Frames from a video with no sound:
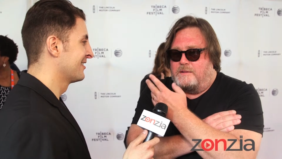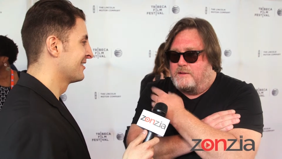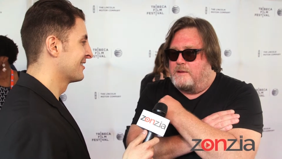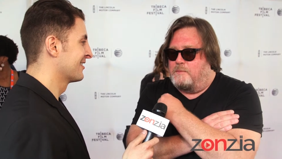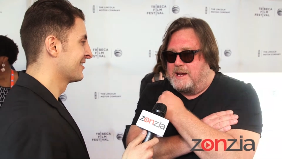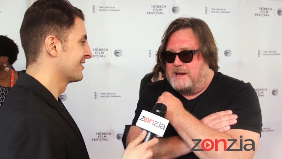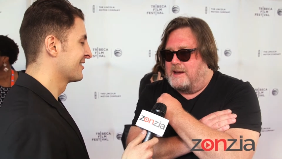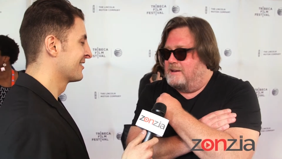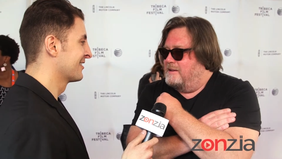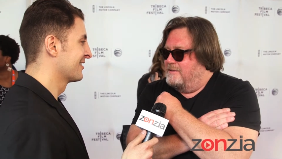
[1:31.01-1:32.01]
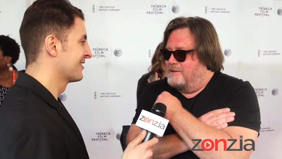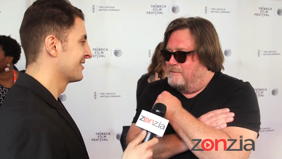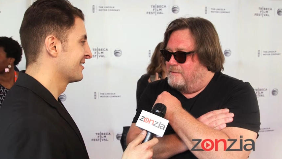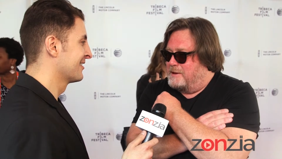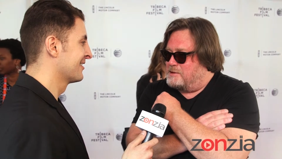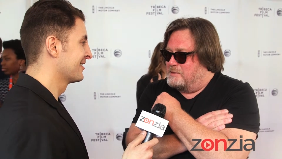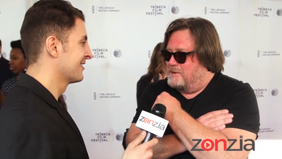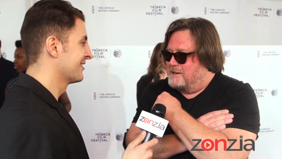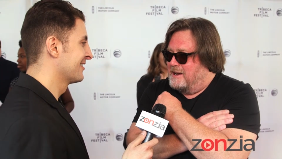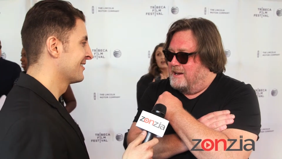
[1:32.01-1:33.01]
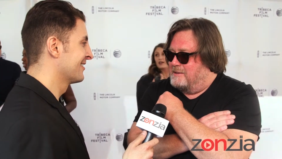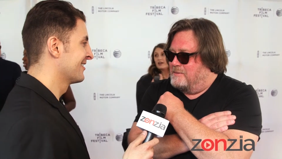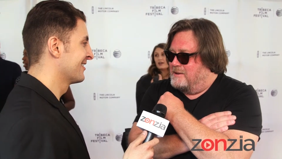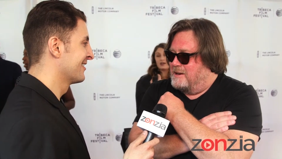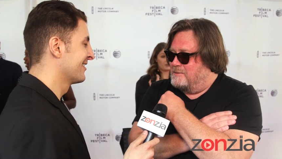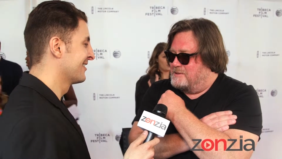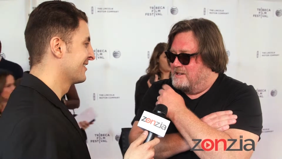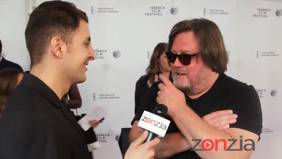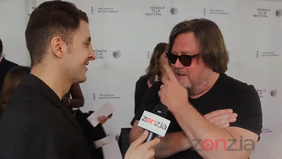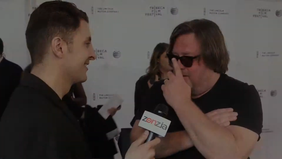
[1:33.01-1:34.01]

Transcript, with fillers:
Speaker 1: the me ended and the fiction began, but that was it.